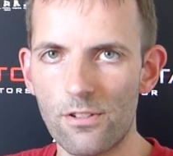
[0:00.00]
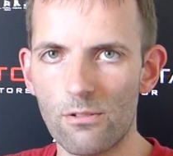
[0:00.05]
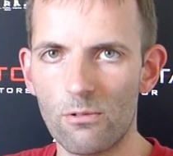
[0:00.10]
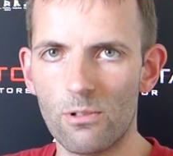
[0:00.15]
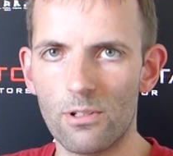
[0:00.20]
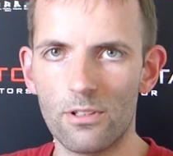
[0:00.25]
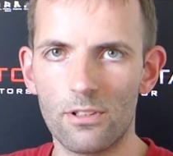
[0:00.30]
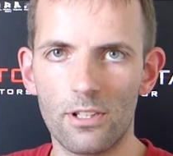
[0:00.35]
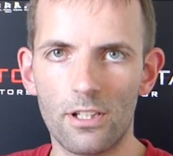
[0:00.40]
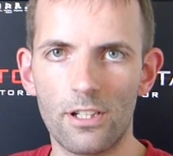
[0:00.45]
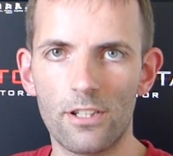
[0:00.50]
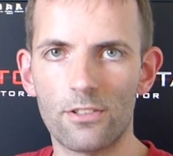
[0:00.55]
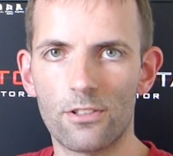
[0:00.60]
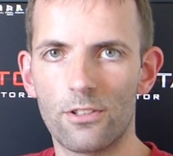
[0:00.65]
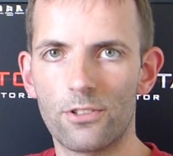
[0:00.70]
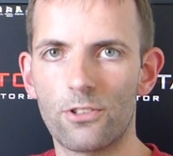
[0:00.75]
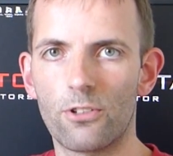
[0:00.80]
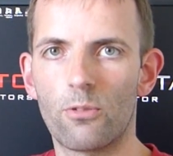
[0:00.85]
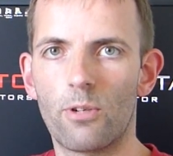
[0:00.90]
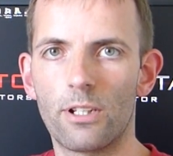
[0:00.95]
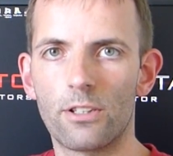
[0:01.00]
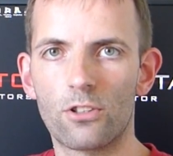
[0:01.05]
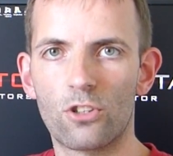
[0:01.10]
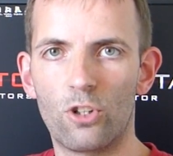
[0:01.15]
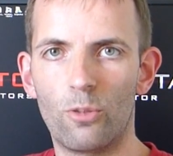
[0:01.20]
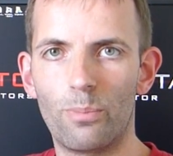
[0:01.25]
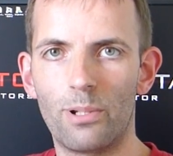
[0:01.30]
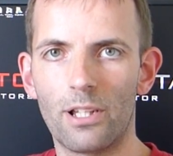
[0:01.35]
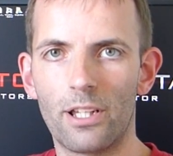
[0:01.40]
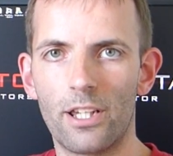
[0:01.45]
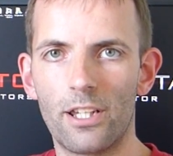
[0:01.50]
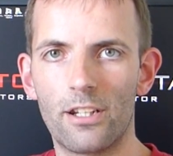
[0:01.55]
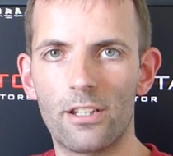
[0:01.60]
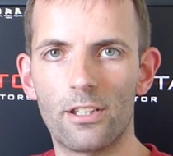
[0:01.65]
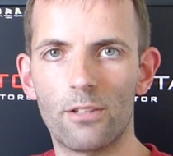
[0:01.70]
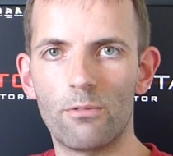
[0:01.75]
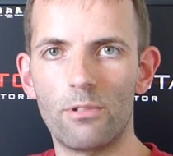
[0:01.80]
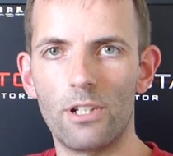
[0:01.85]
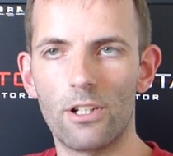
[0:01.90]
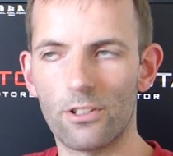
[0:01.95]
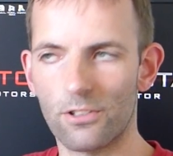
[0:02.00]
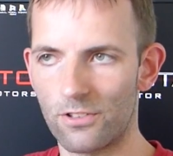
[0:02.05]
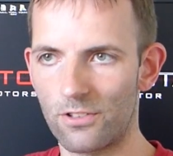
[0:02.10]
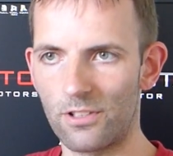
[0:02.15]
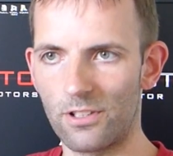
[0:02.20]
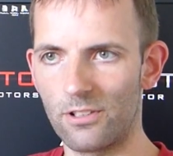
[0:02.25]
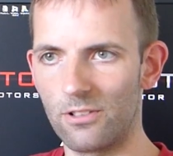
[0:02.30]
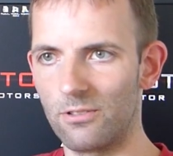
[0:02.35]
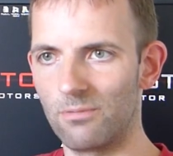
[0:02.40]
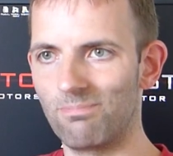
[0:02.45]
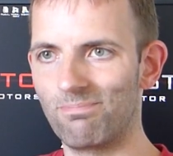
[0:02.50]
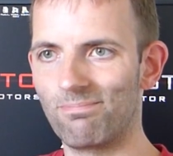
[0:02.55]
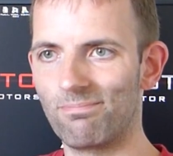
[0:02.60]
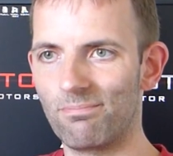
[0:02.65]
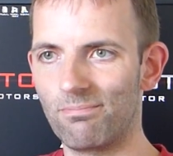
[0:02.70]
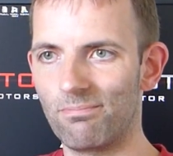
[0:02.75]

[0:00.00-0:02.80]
one that is also quite complicated, and we are still